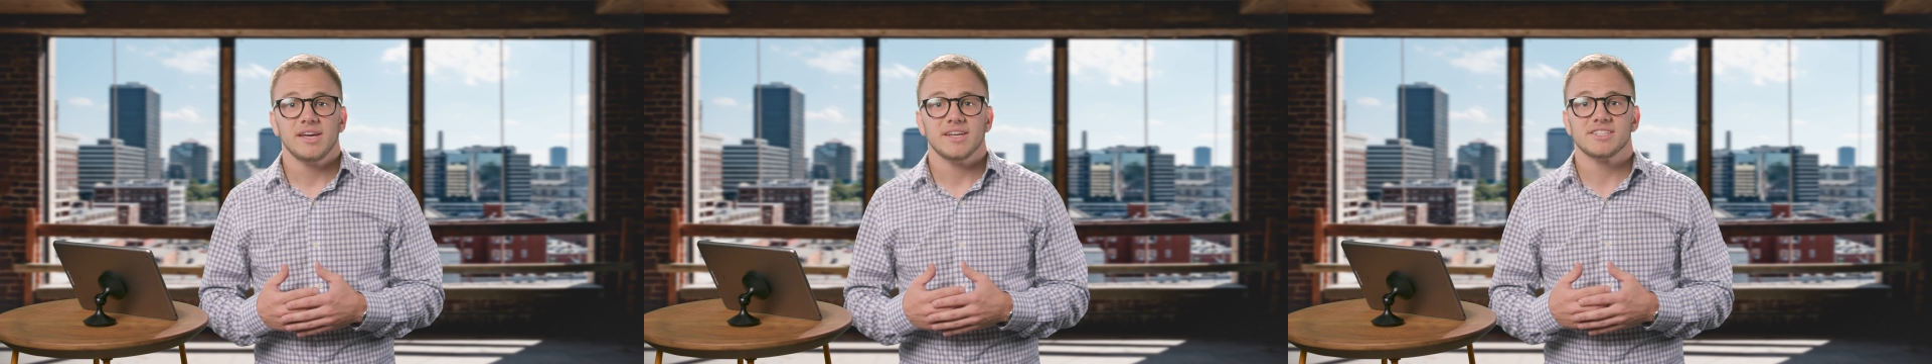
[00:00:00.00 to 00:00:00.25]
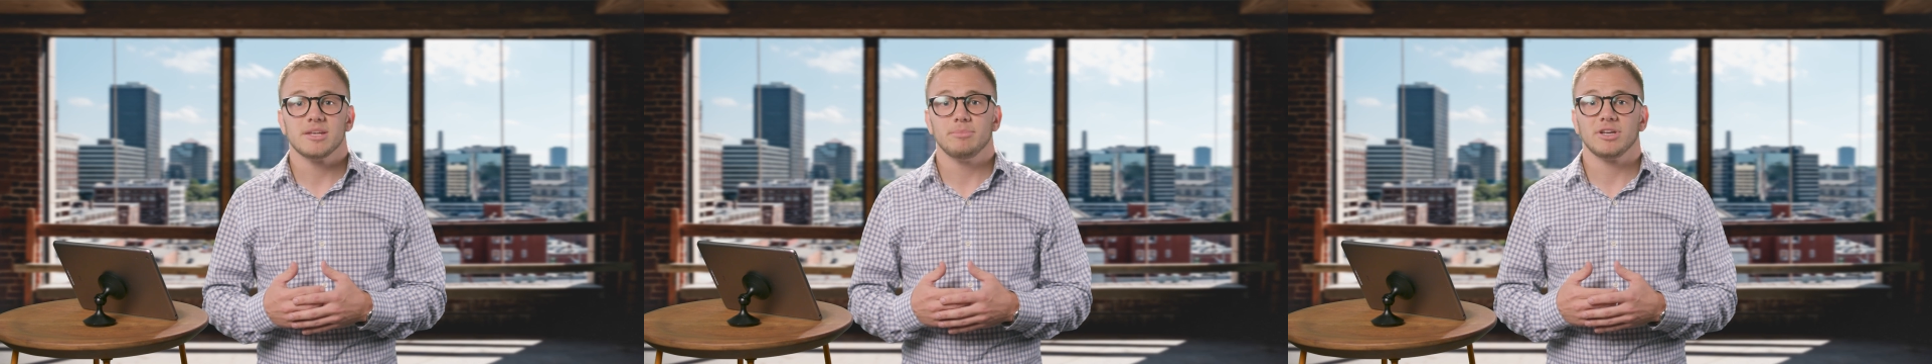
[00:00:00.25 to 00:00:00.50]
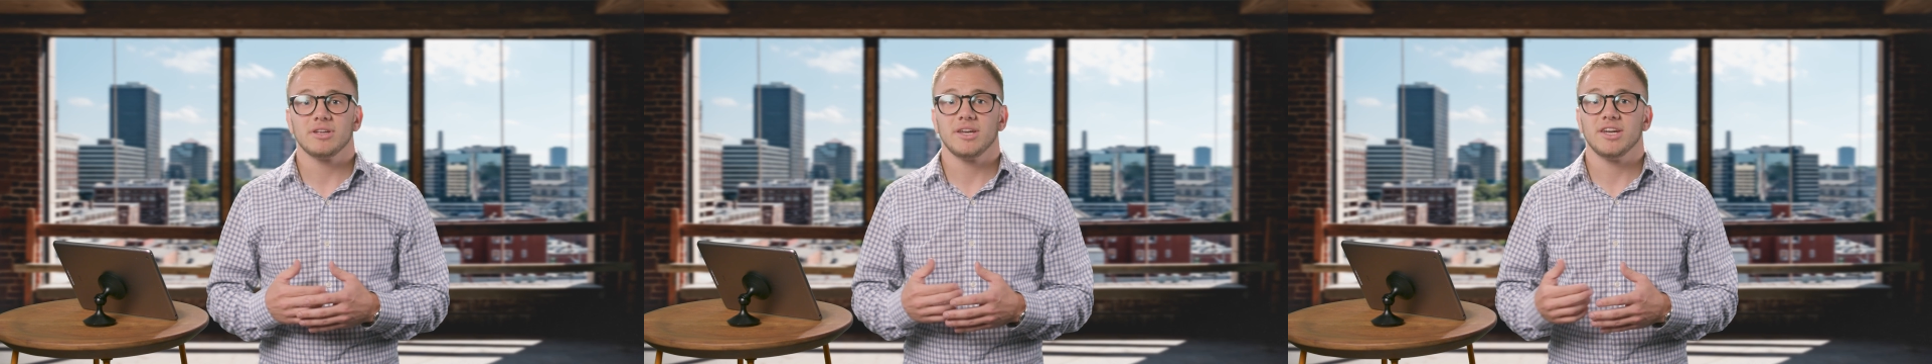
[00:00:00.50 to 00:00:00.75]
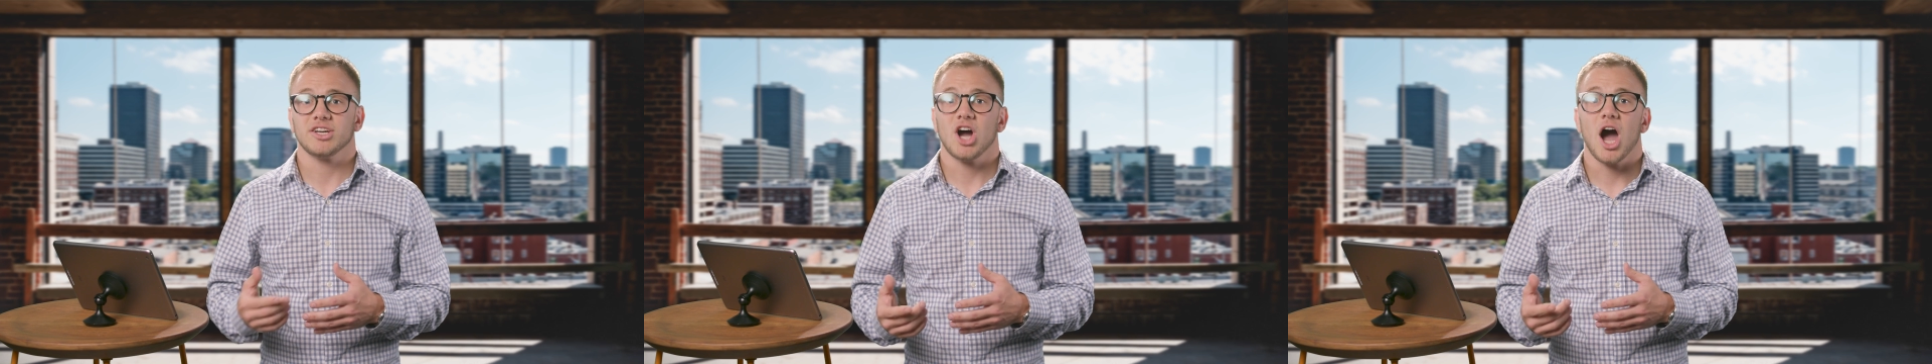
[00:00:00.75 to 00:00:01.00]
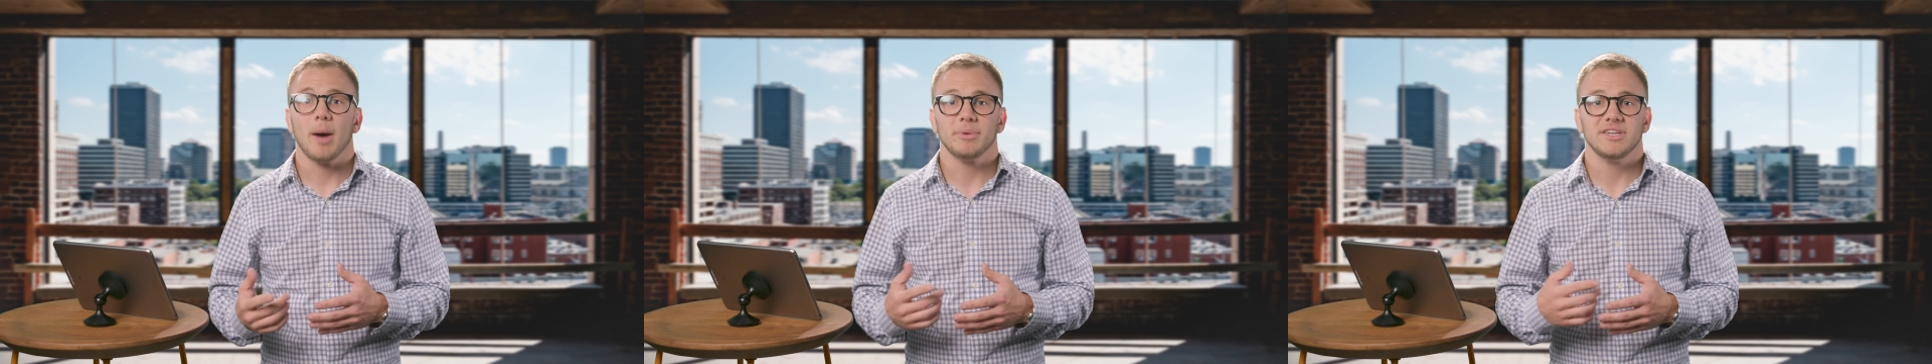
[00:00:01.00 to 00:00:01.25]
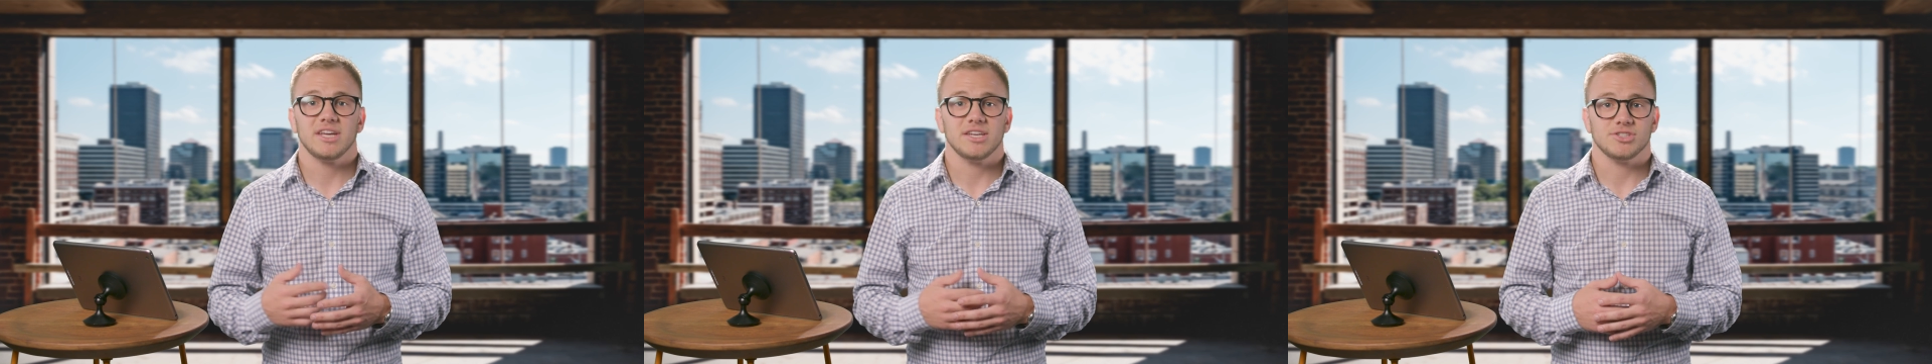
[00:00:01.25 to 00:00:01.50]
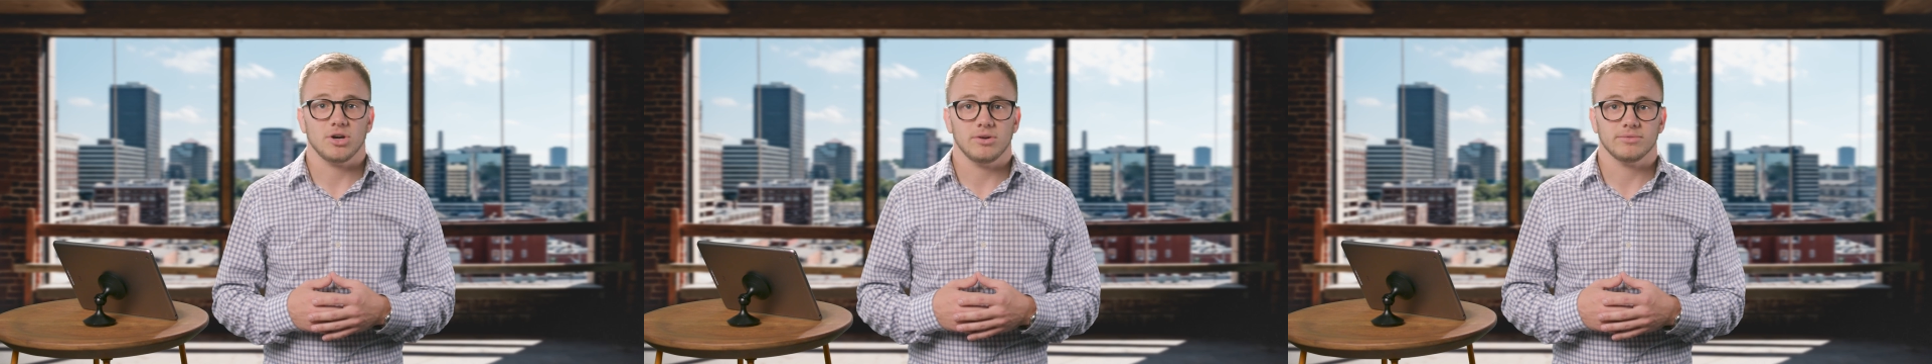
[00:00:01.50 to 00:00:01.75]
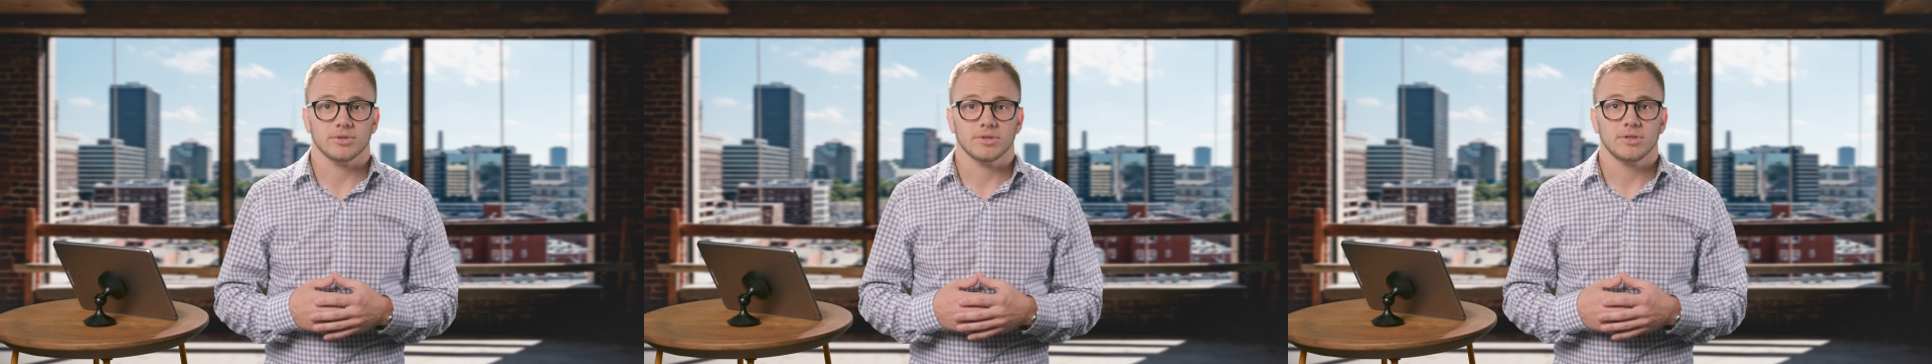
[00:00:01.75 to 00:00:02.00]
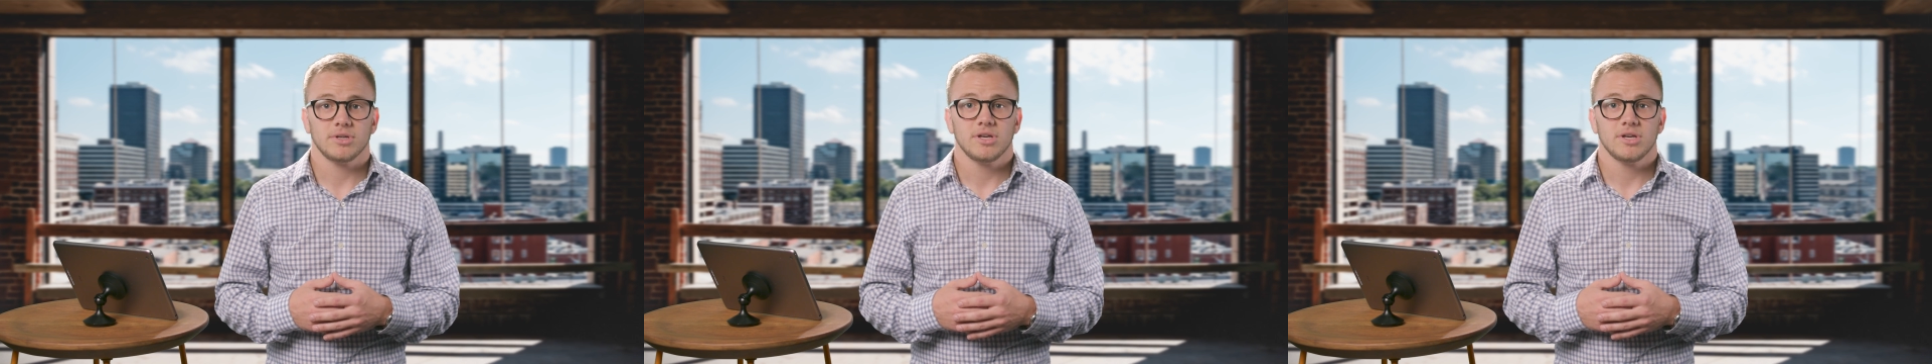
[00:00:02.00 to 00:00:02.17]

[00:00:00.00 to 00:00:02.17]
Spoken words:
is the ability to copy days over.